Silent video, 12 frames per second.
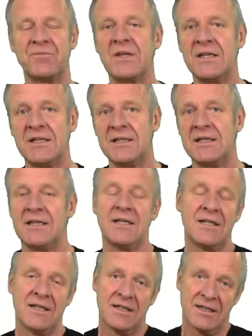The good news,
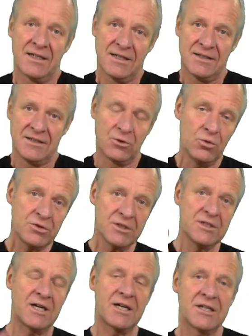however, is no
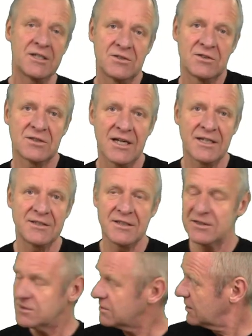blowout just
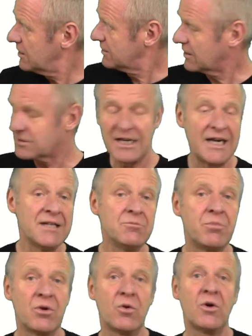happens from anywhere.
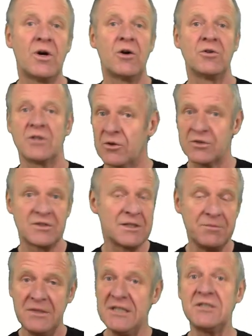
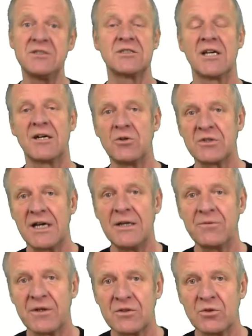Before each
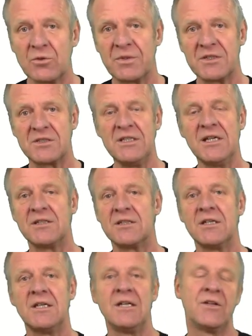blowout, there's an earlier
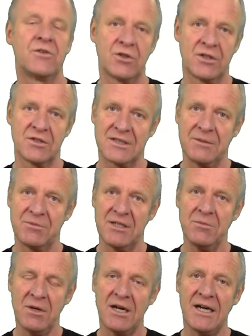stage
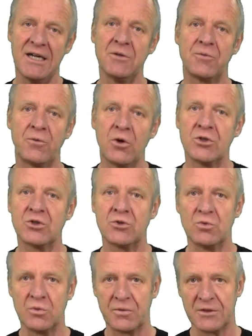which is called
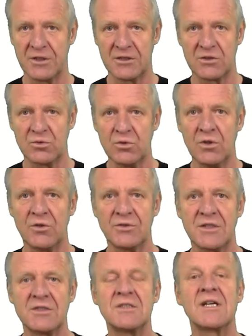
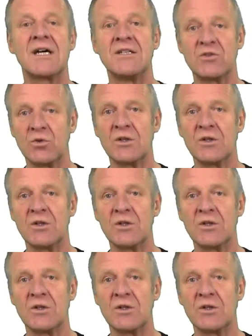a kick.